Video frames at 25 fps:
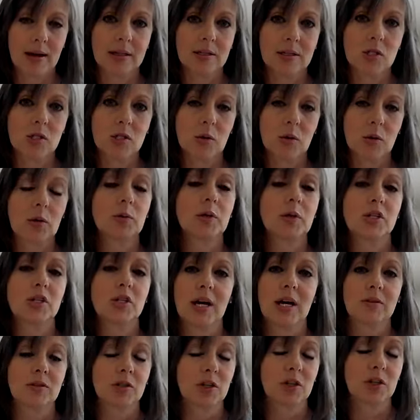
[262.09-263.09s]
And so I reached
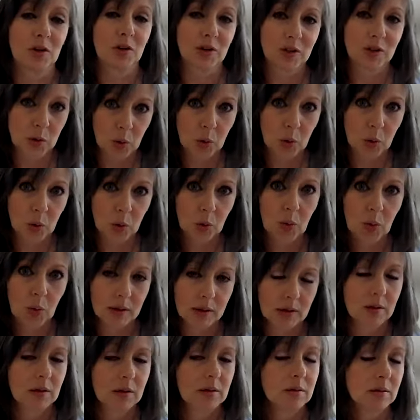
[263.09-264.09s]
out to her and told her
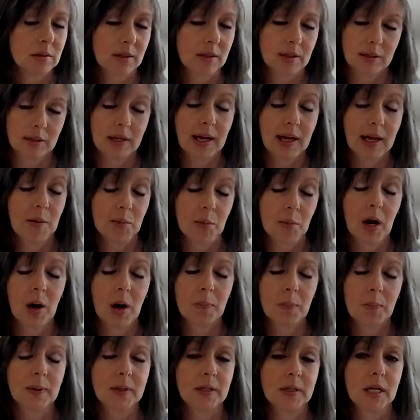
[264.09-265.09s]
what came
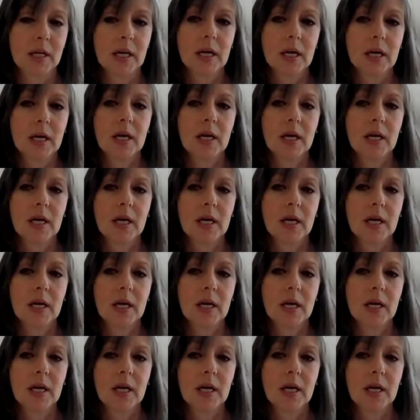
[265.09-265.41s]
up. And